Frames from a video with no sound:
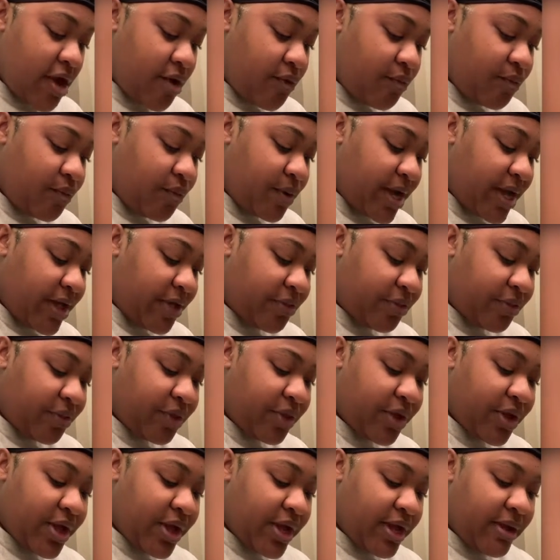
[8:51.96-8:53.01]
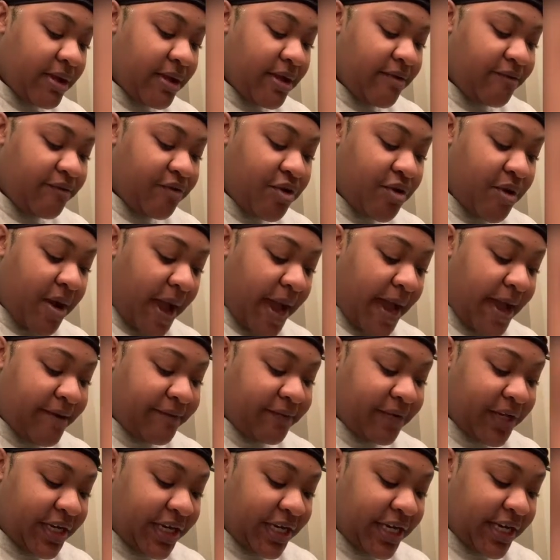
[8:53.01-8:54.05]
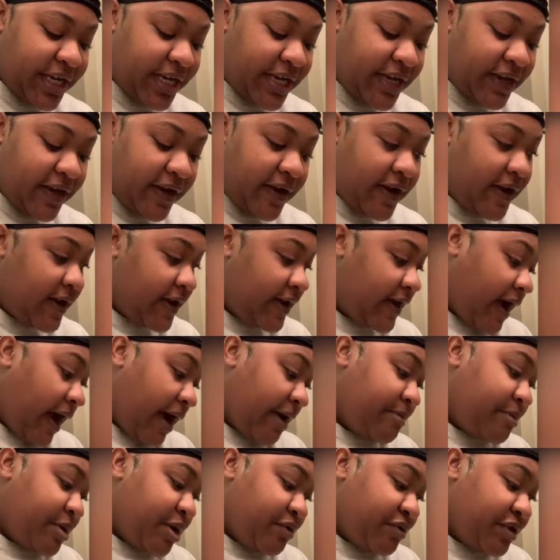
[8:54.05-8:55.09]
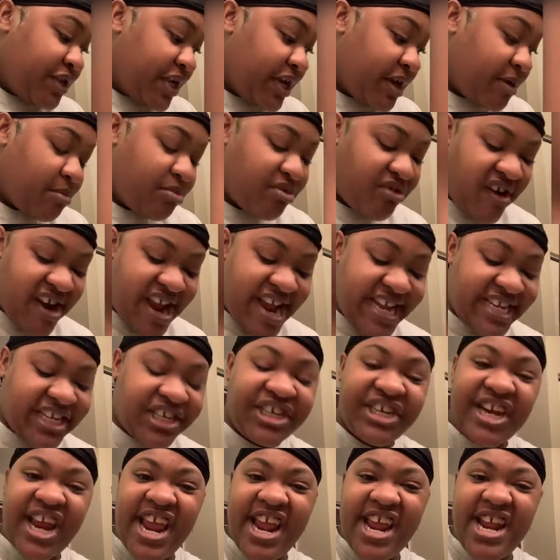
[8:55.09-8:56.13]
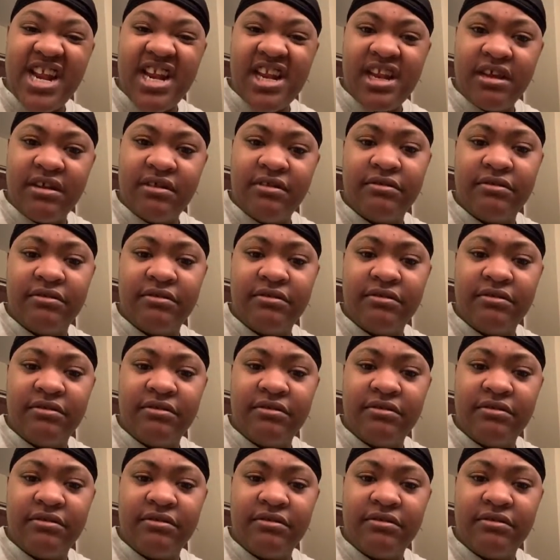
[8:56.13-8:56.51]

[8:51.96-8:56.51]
with, if you have any, I'm using a braid sheen,